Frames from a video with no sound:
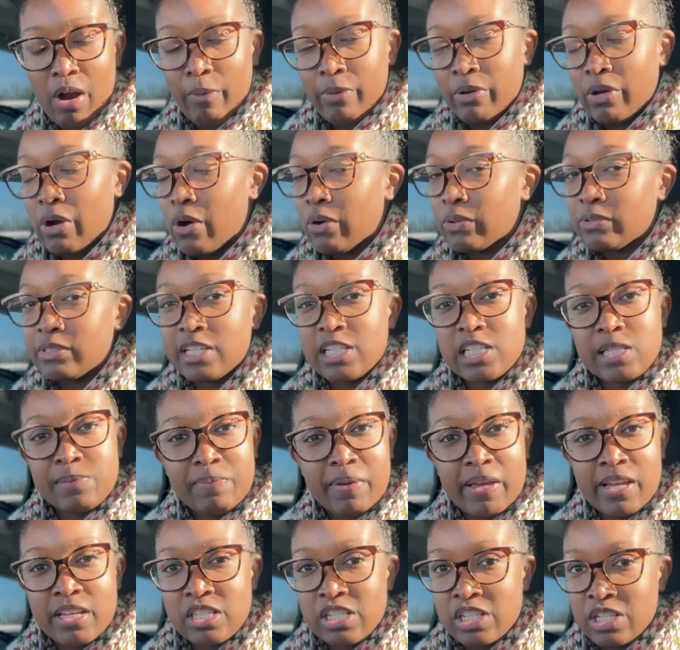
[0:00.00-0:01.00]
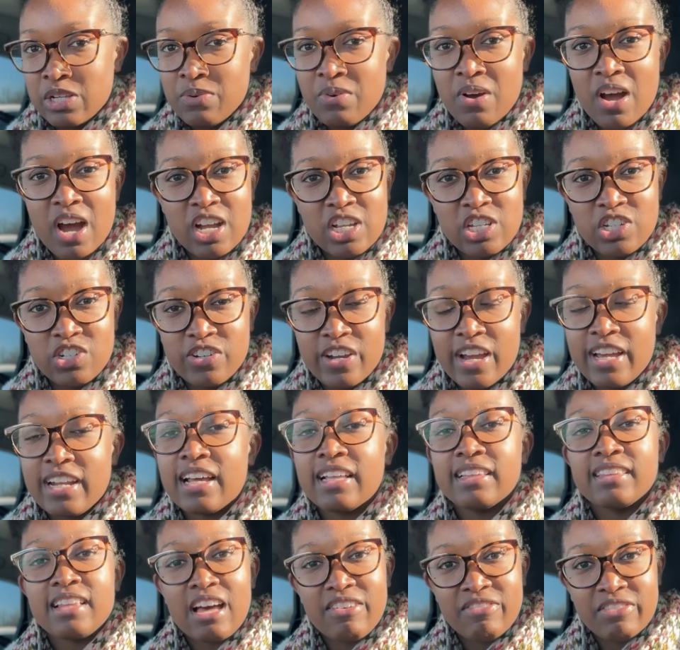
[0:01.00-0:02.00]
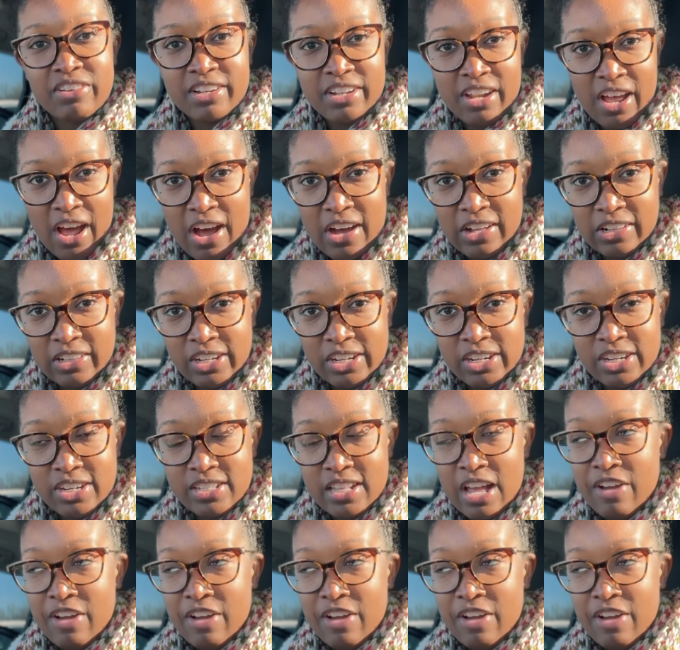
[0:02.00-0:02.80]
We only spent $211.